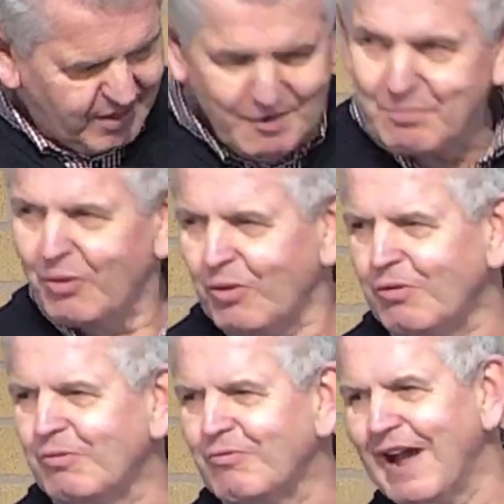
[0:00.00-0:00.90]

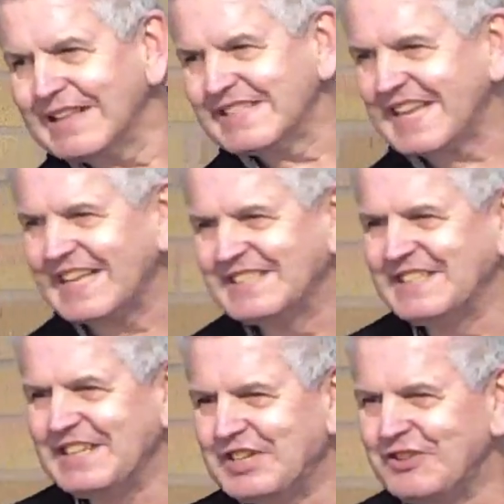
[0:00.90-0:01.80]
Paul ransacks the
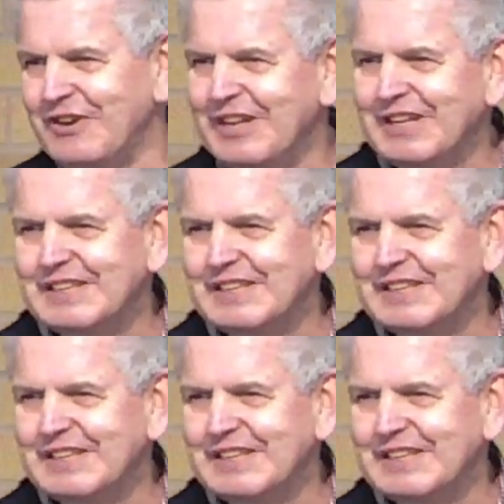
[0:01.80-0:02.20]
dictionary